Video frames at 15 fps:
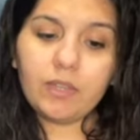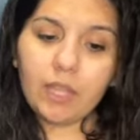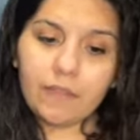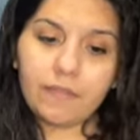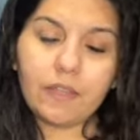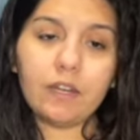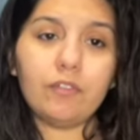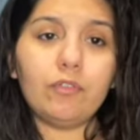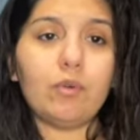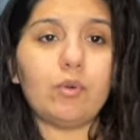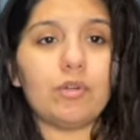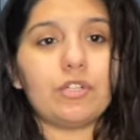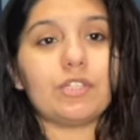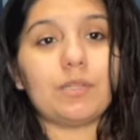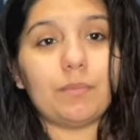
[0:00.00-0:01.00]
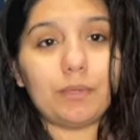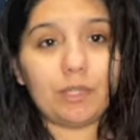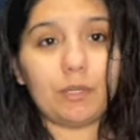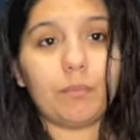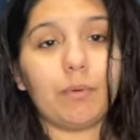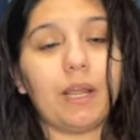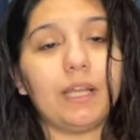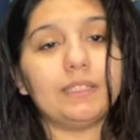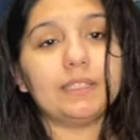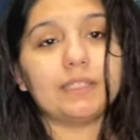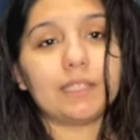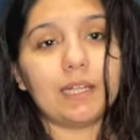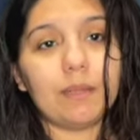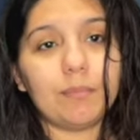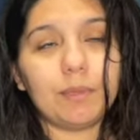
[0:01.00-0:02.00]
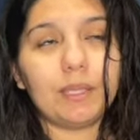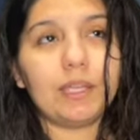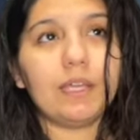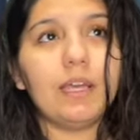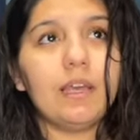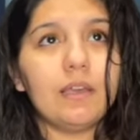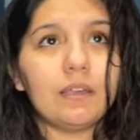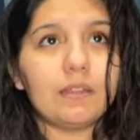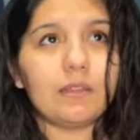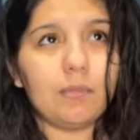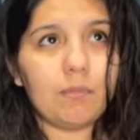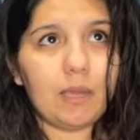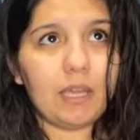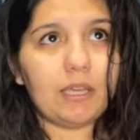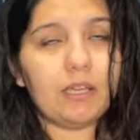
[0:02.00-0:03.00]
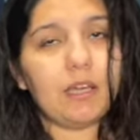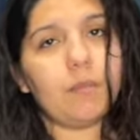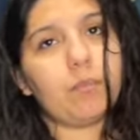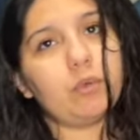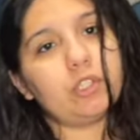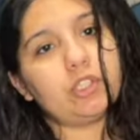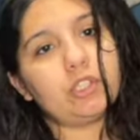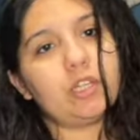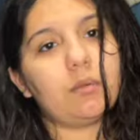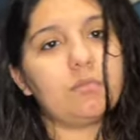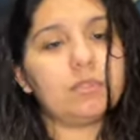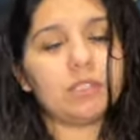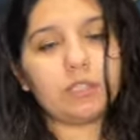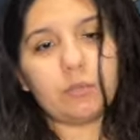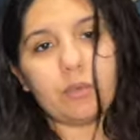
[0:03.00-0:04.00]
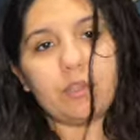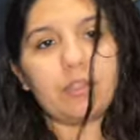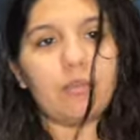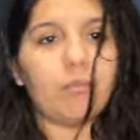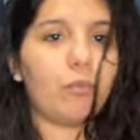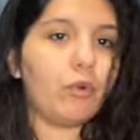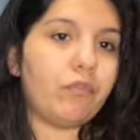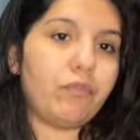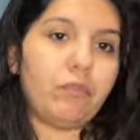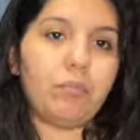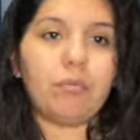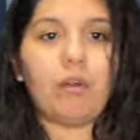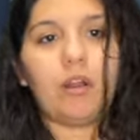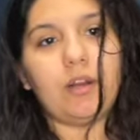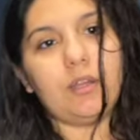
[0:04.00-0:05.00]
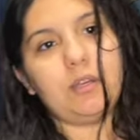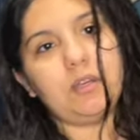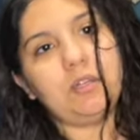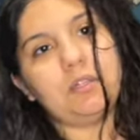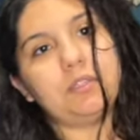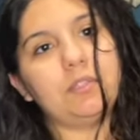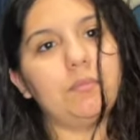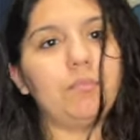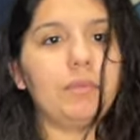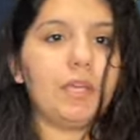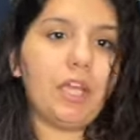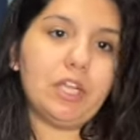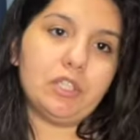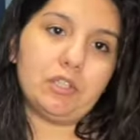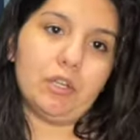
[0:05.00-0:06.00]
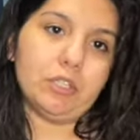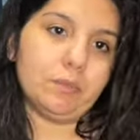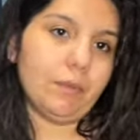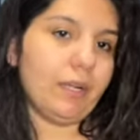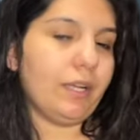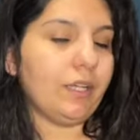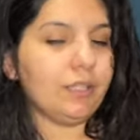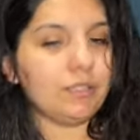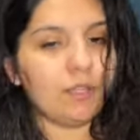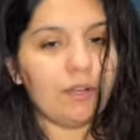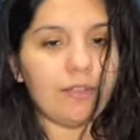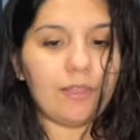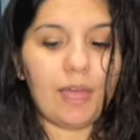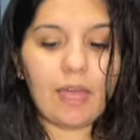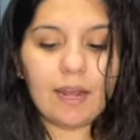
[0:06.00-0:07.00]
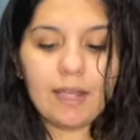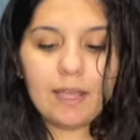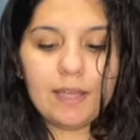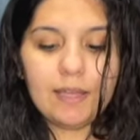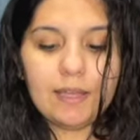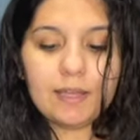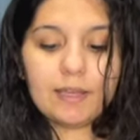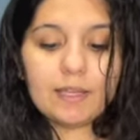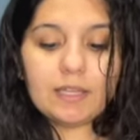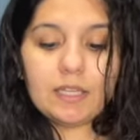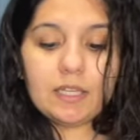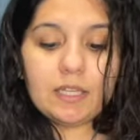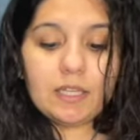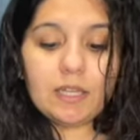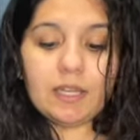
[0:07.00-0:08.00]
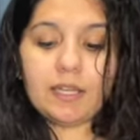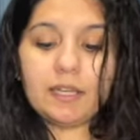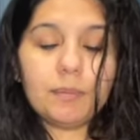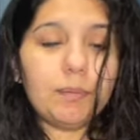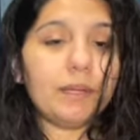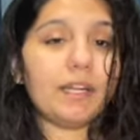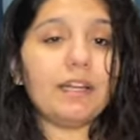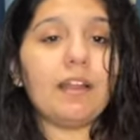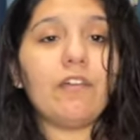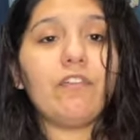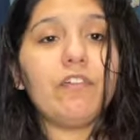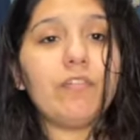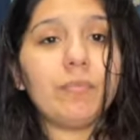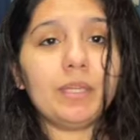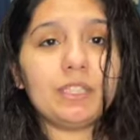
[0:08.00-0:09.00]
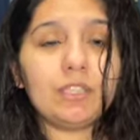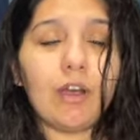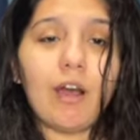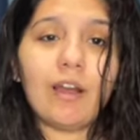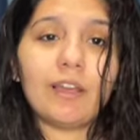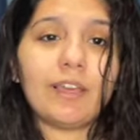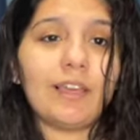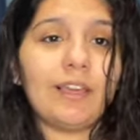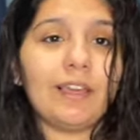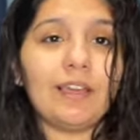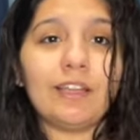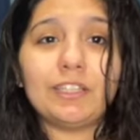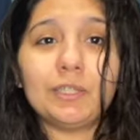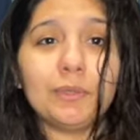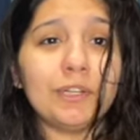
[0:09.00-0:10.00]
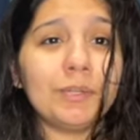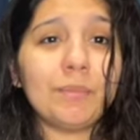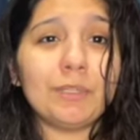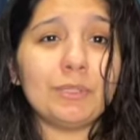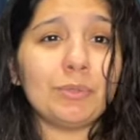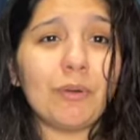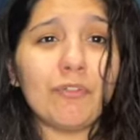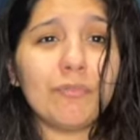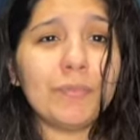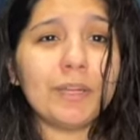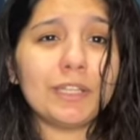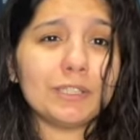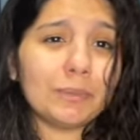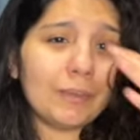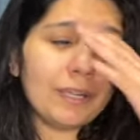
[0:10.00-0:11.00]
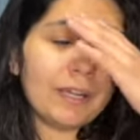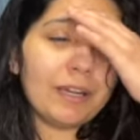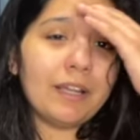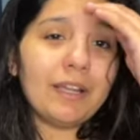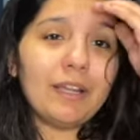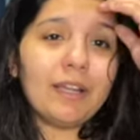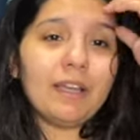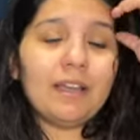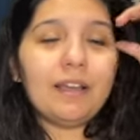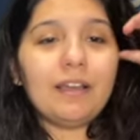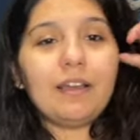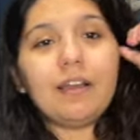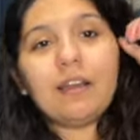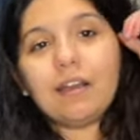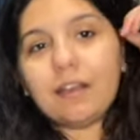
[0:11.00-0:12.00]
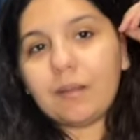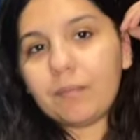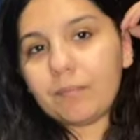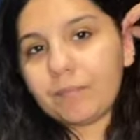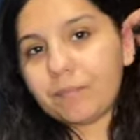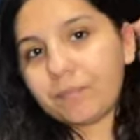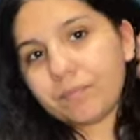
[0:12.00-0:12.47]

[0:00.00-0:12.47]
And then, of course, the bigger prize is going to be the makeup, which comes in with the Morphe products, the BH Cosmetics, all of that. But enough of me talking. It's already been 12 minutes. Oh, my God.